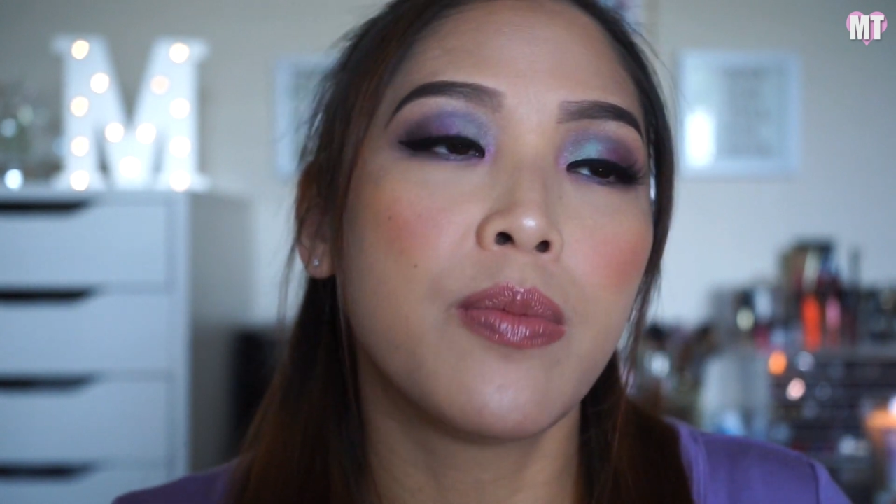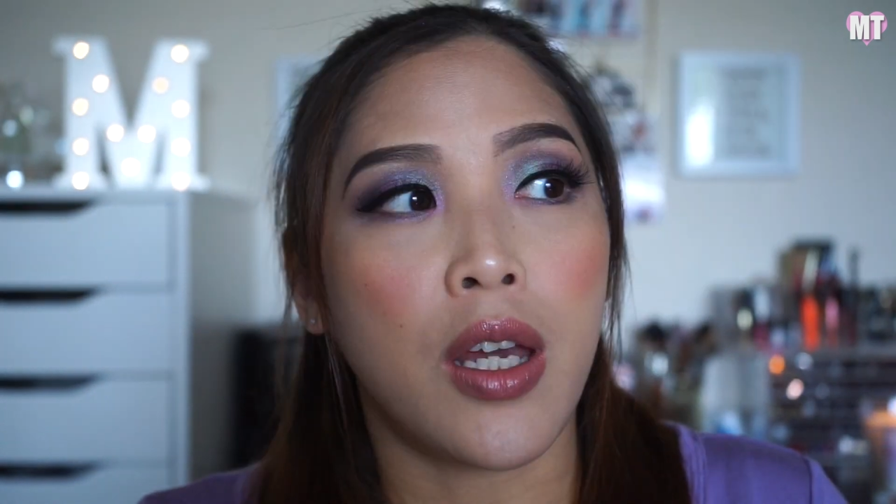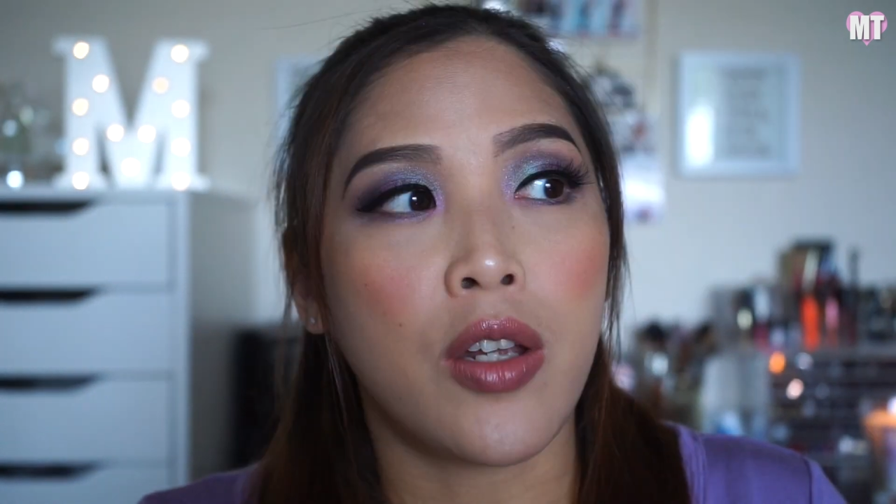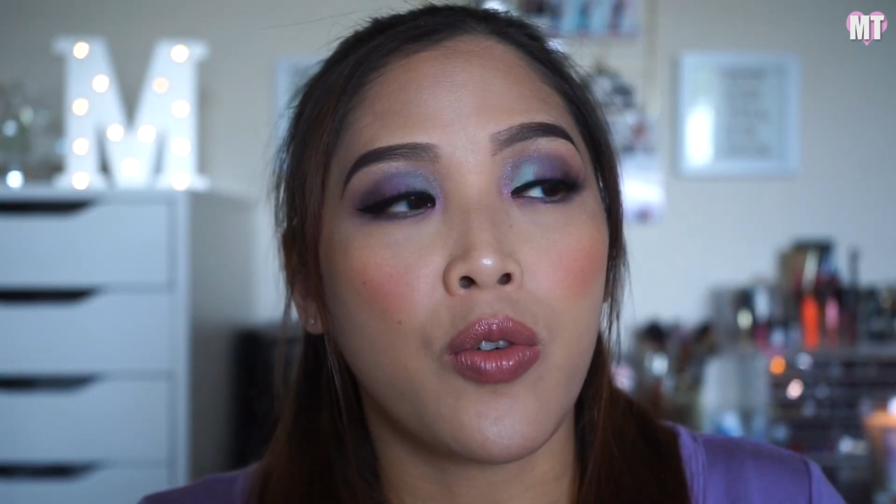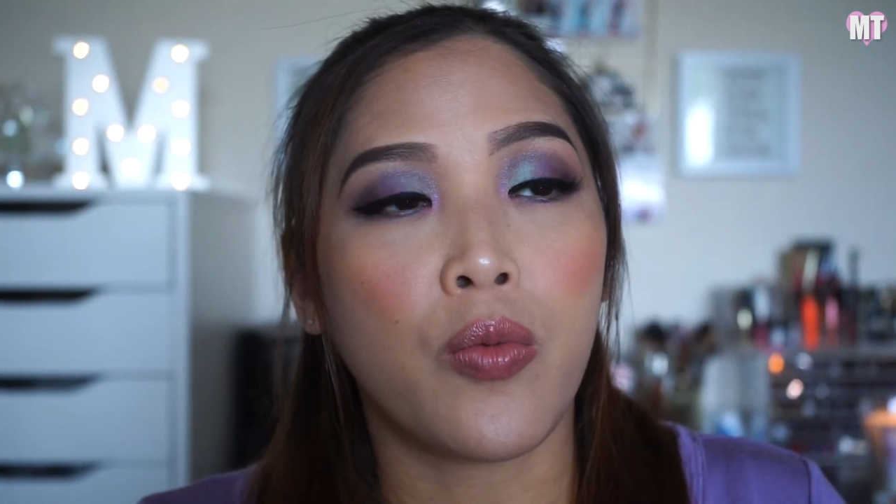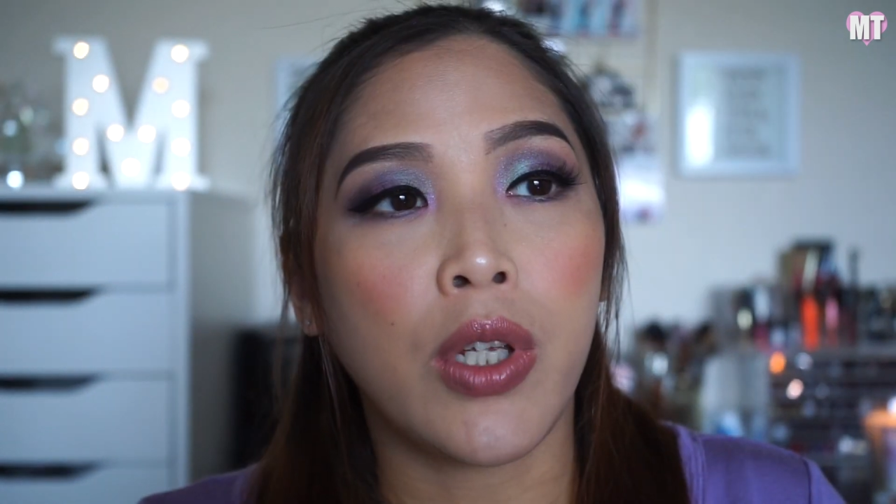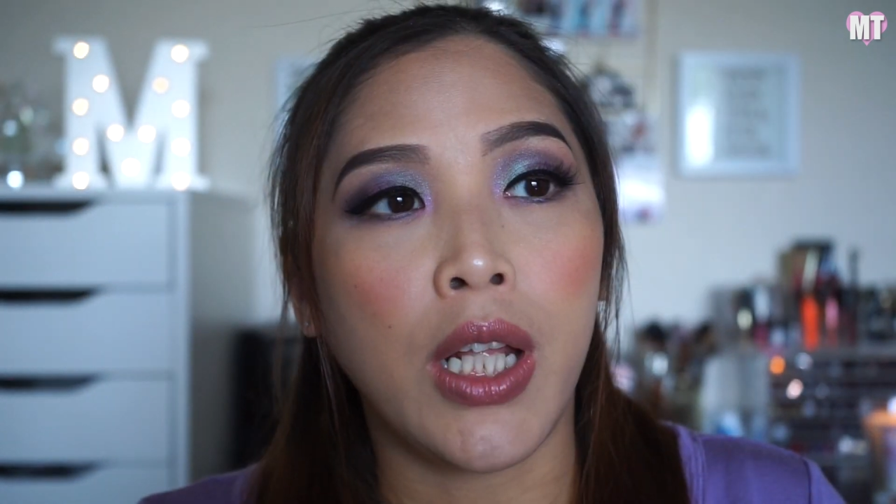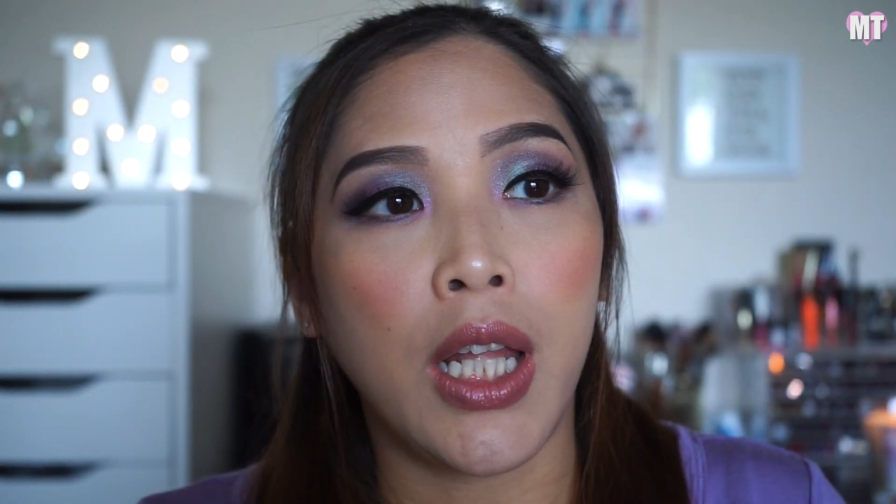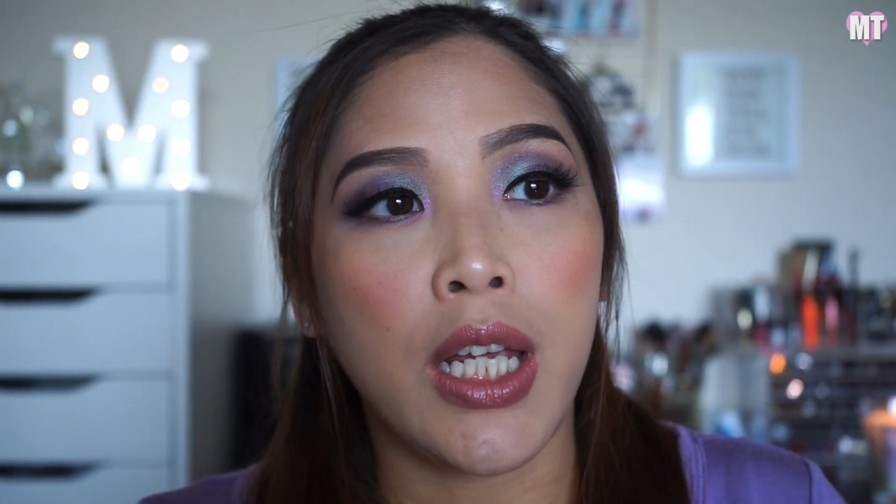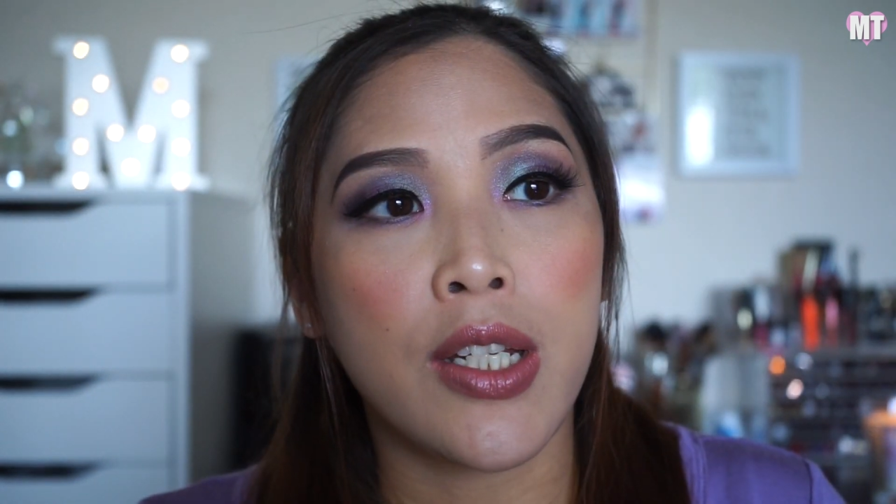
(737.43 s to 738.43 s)
I don't really
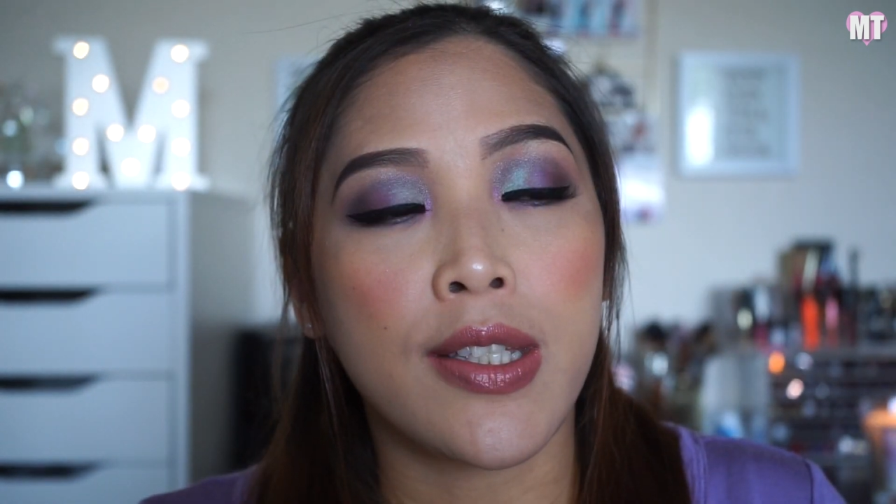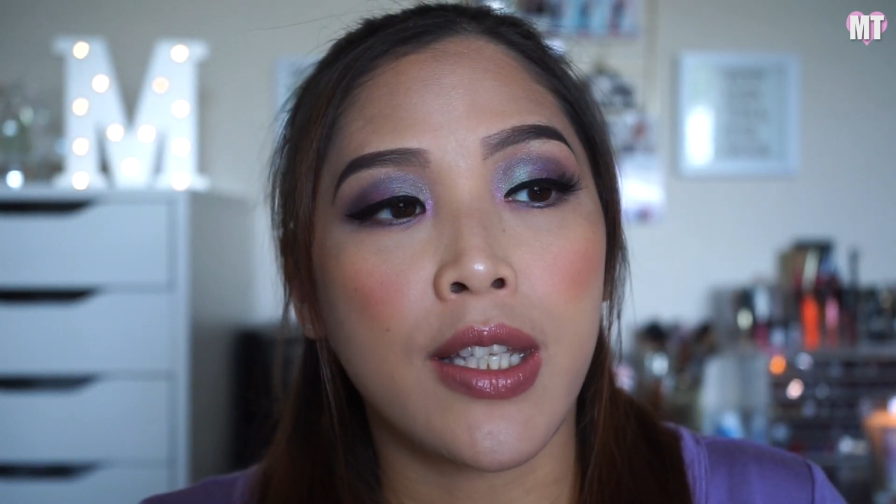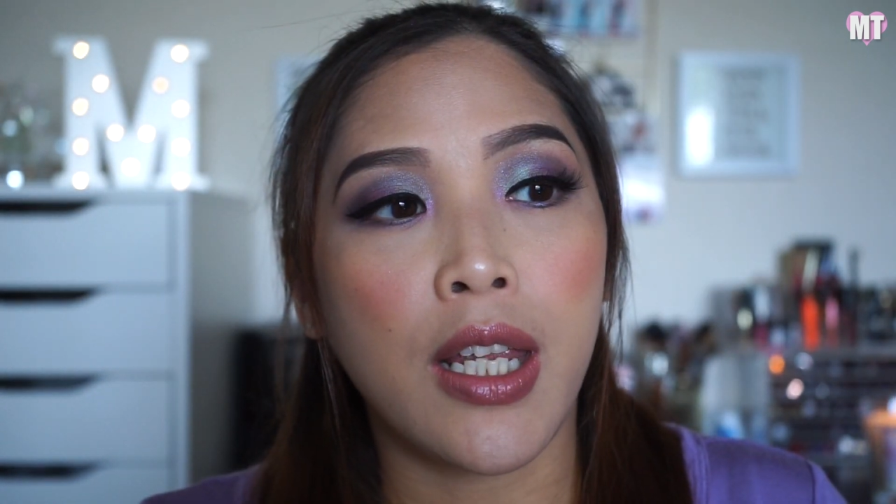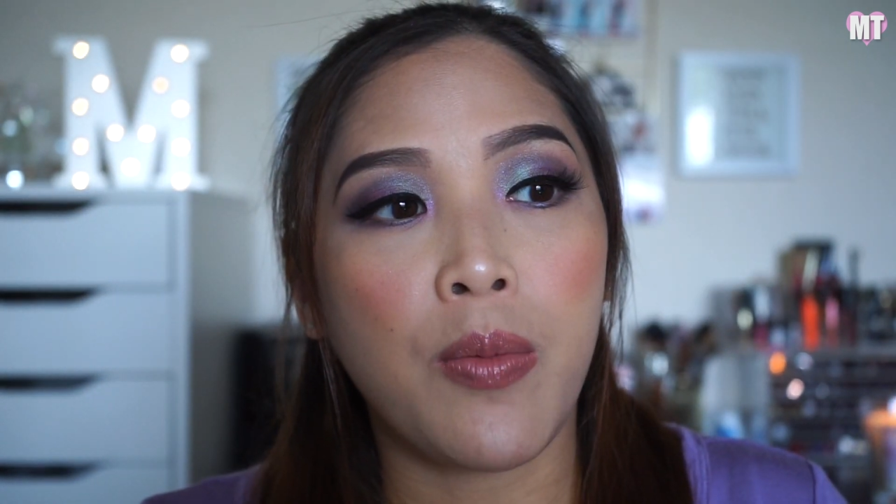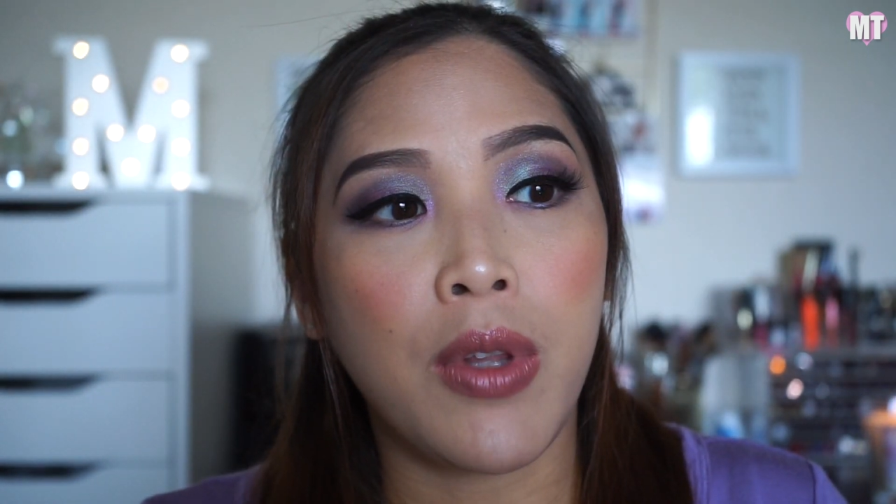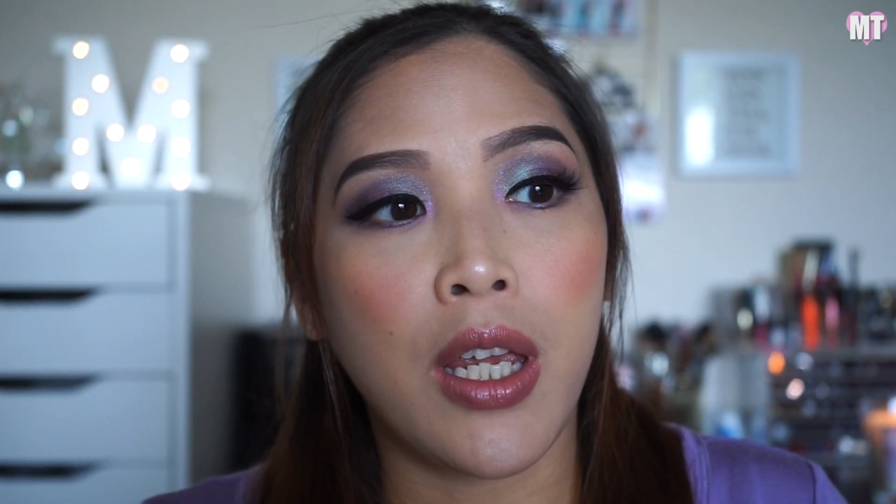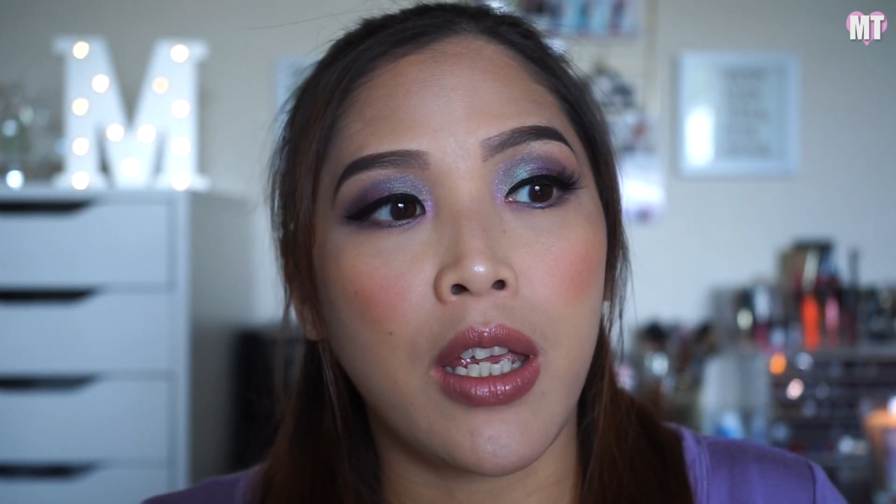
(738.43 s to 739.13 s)
like to sleep late.